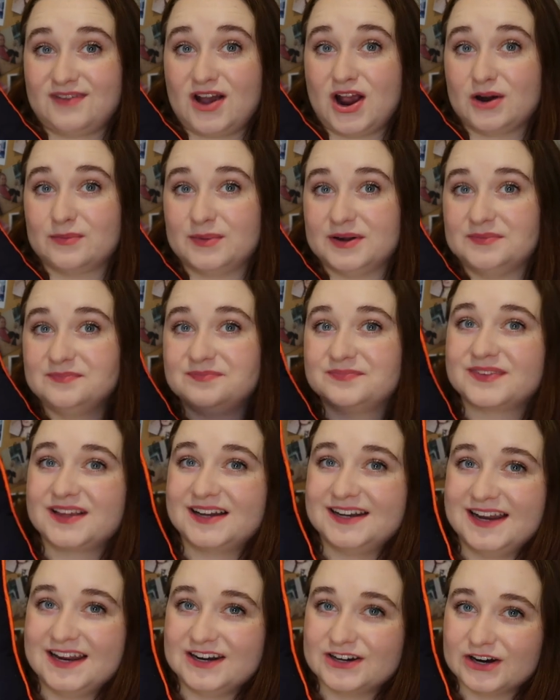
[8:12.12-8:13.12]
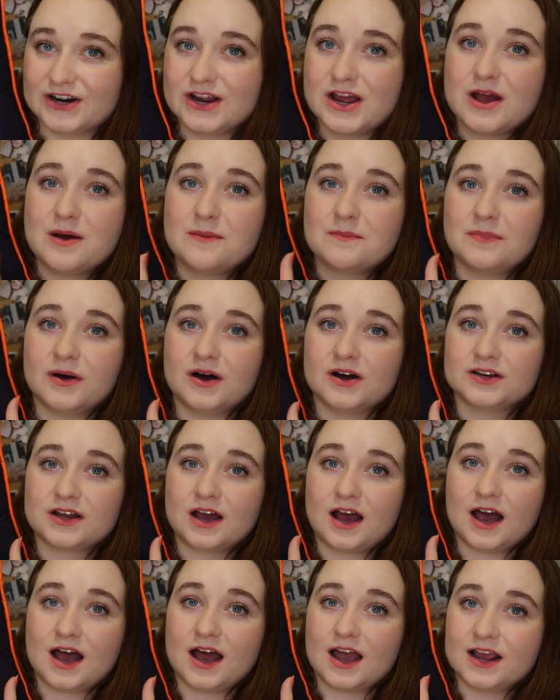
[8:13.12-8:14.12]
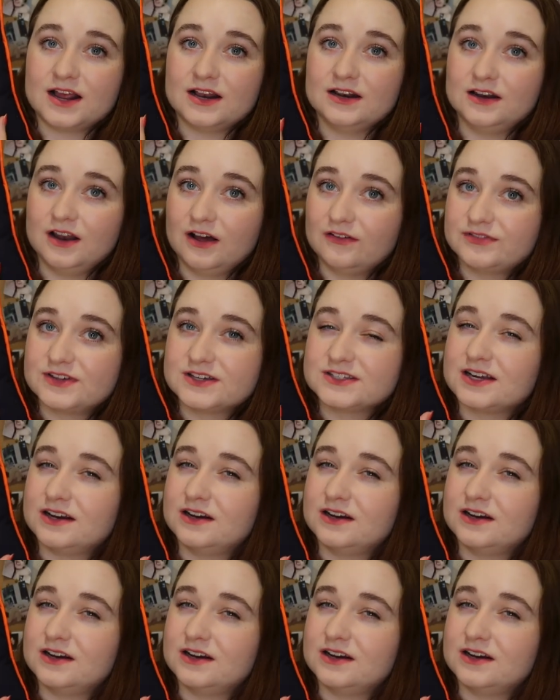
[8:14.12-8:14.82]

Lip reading: ermine later. But I love this.